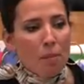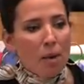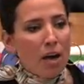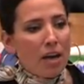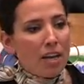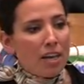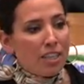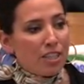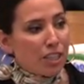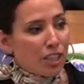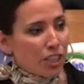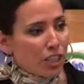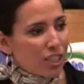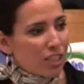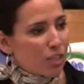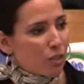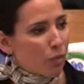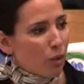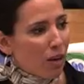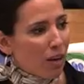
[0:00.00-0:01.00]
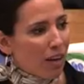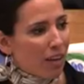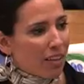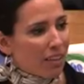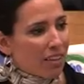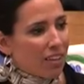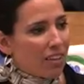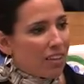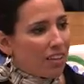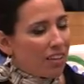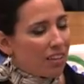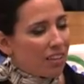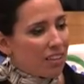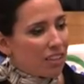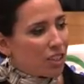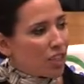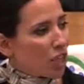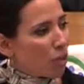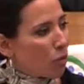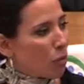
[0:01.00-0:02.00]
In addition to wearing
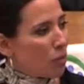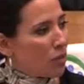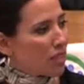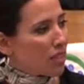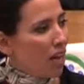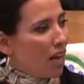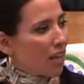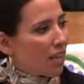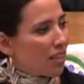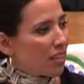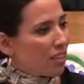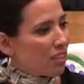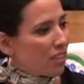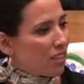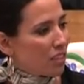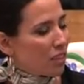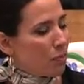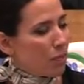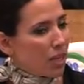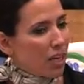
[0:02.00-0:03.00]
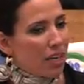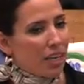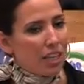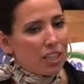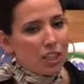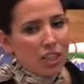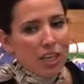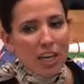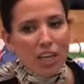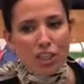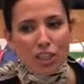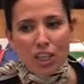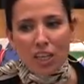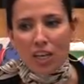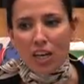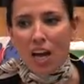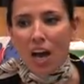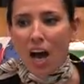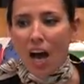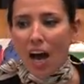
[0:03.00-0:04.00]
the chairwoman's hat in the Committee on
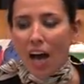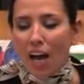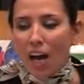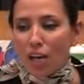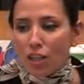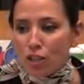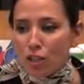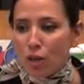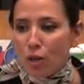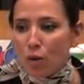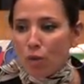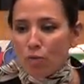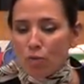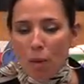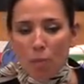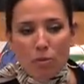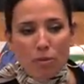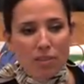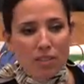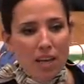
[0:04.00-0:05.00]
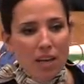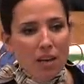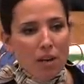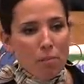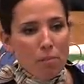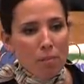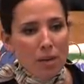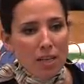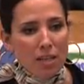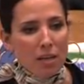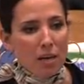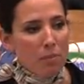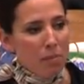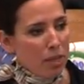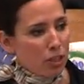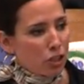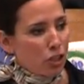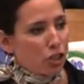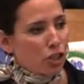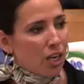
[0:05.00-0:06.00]
Education, I also represent a
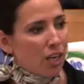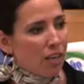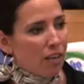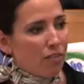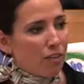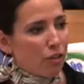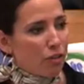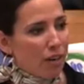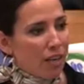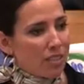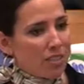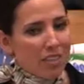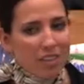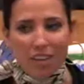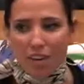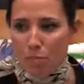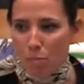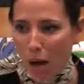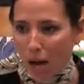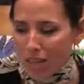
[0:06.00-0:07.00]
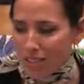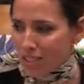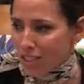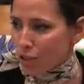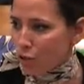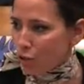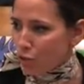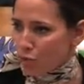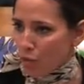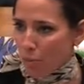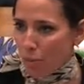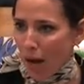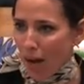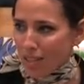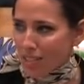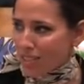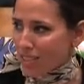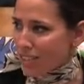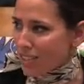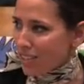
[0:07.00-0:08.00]
major chunk of the great city of Boston. Who's from
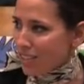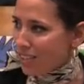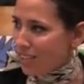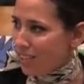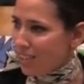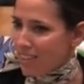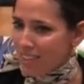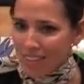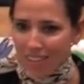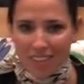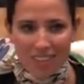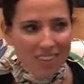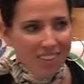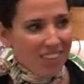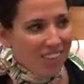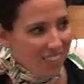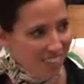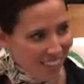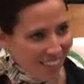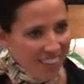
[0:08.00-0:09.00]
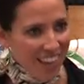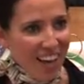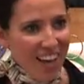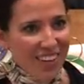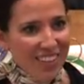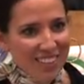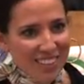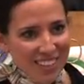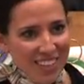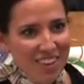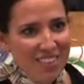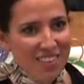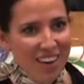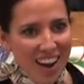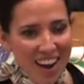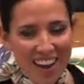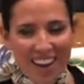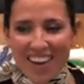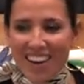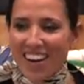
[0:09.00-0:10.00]
Boston? In the House,
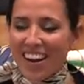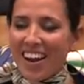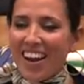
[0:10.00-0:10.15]
right?